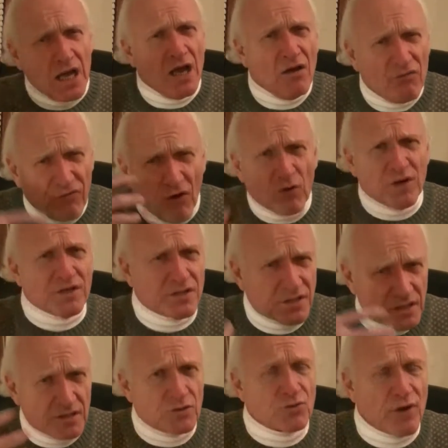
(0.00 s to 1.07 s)
focused
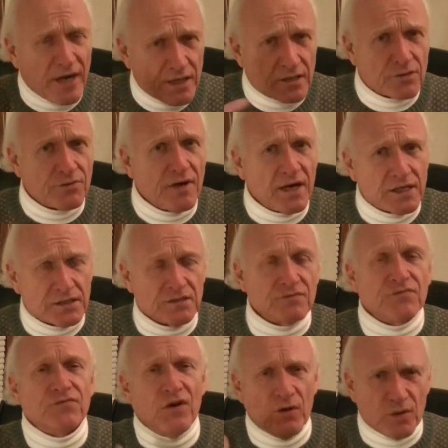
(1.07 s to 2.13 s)
in the right direction,
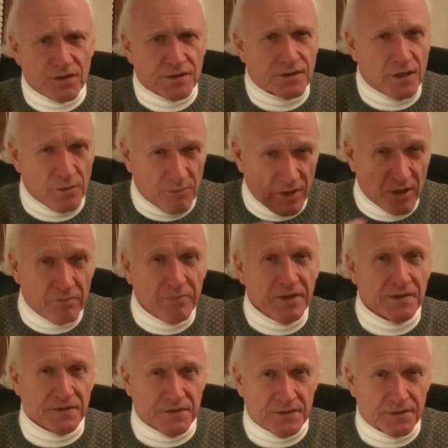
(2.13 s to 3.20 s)
focused on my
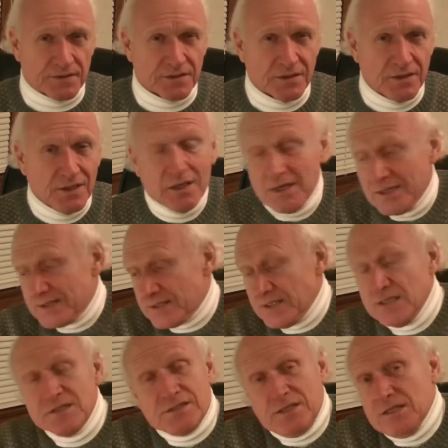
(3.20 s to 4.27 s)
business. It's
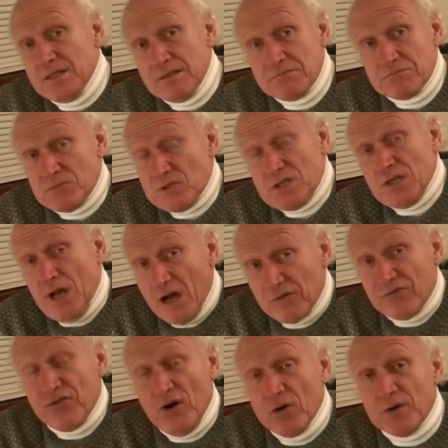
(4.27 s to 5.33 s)
easy to not
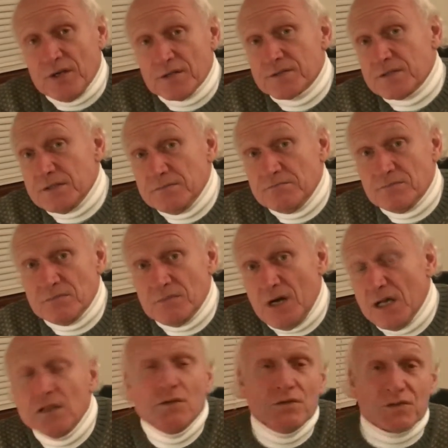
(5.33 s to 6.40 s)
focus, and
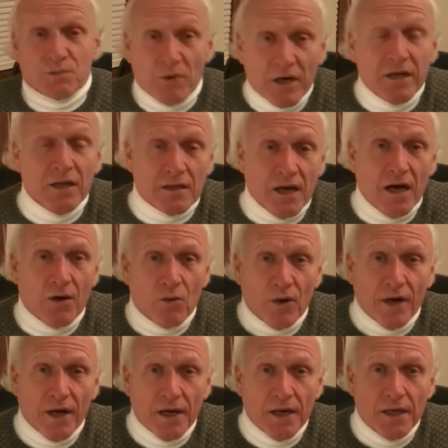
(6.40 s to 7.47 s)
I lose money that
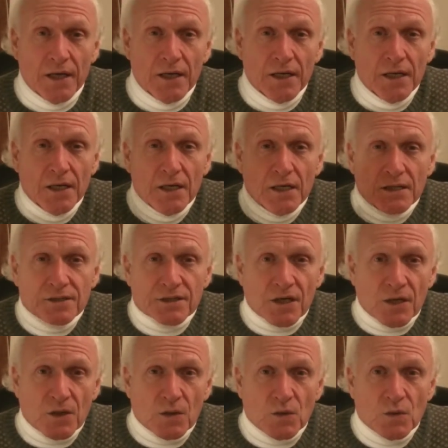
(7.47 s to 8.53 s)
way.
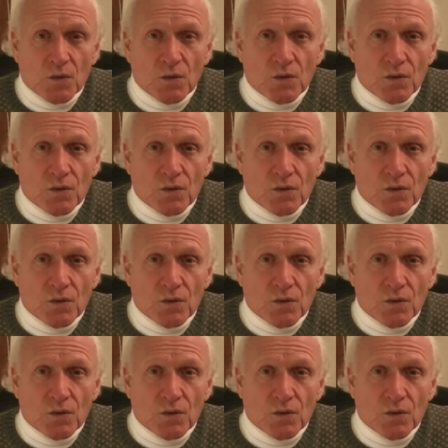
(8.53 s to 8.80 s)
So